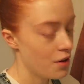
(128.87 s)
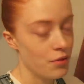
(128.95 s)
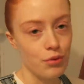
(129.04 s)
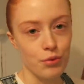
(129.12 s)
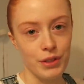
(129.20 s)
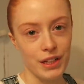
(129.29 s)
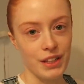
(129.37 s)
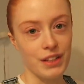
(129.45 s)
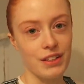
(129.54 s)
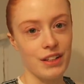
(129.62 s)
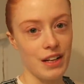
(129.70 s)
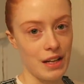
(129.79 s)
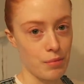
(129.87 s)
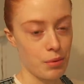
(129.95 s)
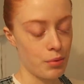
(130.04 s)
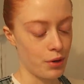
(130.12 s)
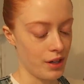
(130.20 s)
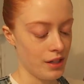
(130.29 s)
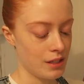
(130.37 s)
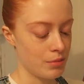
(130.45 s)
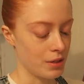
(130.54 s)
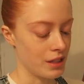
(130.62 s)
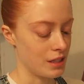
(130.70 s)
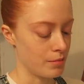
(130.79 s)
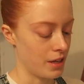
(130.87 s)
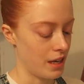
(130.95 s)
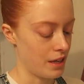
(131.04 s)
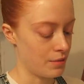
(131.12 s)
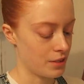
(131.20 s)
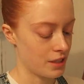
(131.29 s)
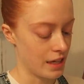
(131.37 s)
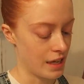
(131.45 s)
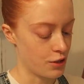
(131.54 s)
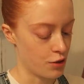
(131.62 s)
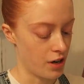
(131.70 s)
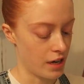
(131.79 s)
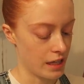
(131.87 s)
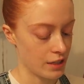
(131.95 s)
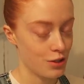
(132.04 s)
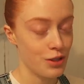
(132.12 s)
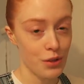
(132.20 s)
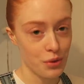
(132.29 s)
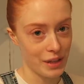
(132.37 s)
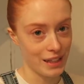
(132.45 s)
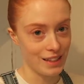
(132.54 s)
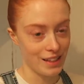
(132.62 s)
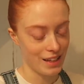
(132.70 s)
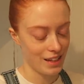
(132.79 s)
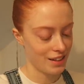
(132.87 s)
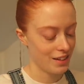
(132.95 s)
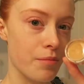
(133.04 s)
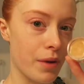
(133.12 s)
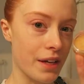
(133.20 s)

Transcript: for really good lip products because my lips get dry so quickly.